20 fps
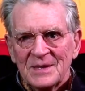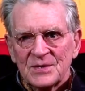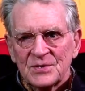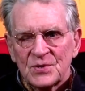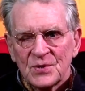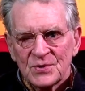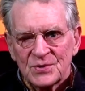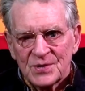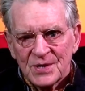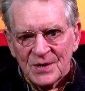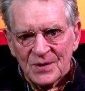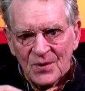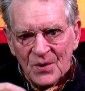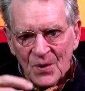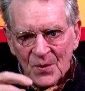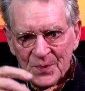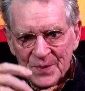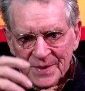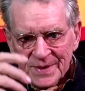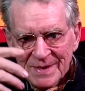So she
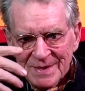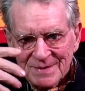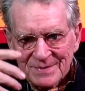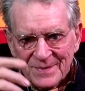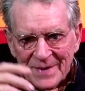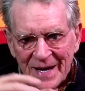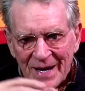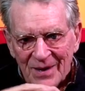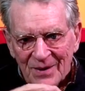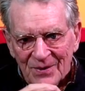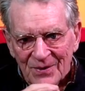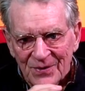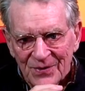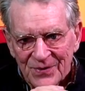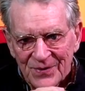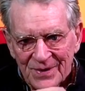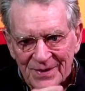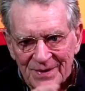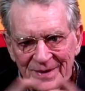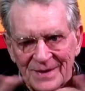opened his
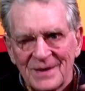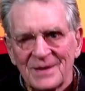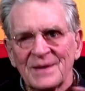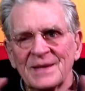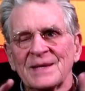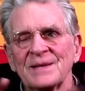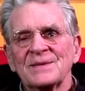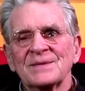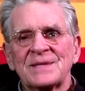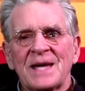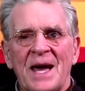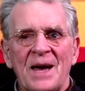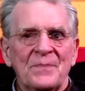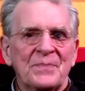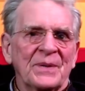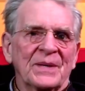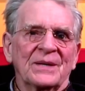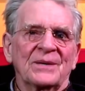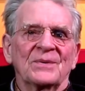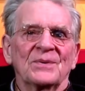mouth, and little, he was
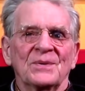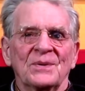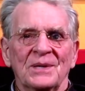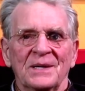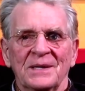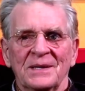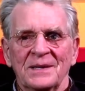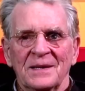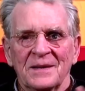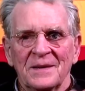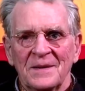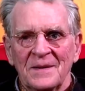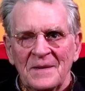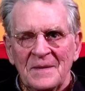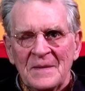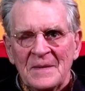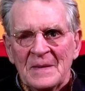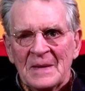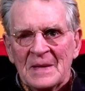happy, Googling there,